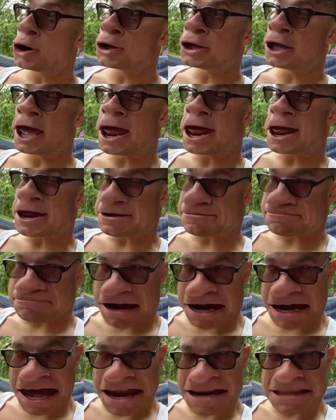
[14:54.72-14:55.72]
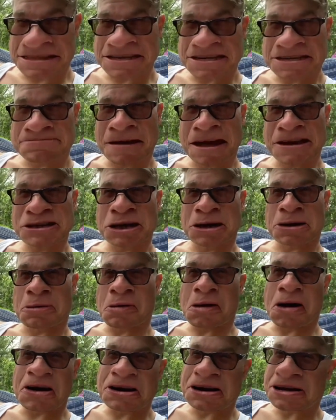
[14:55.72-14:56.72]
yeah, I got a special
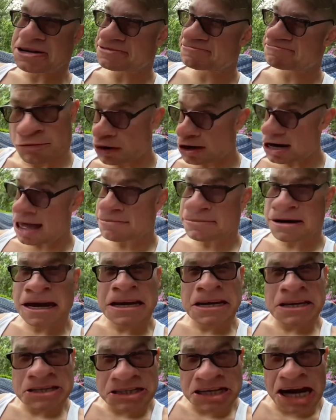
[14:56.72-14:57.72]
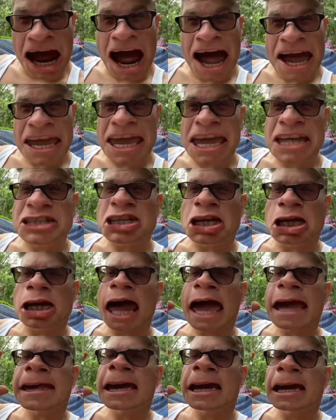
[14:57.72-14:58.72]
one. When I'm inside, it's
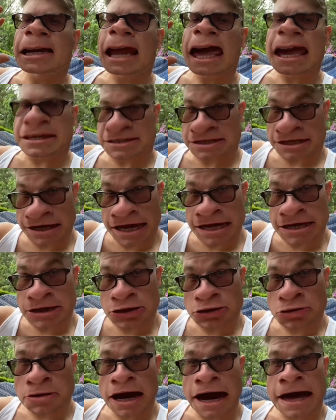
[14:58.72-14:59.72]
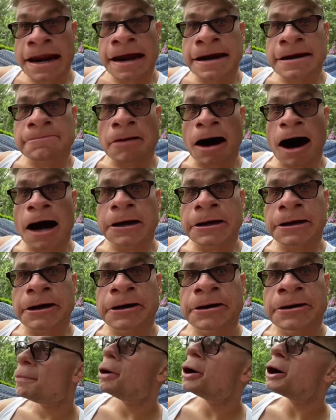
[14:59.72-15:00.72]
like a glass, like you got on a Mario.
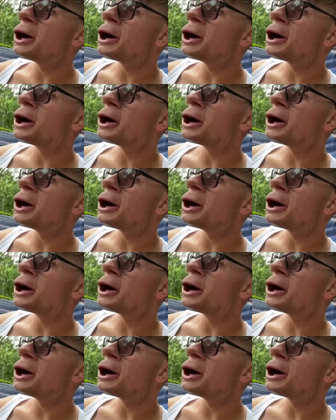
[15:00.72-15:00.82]
But a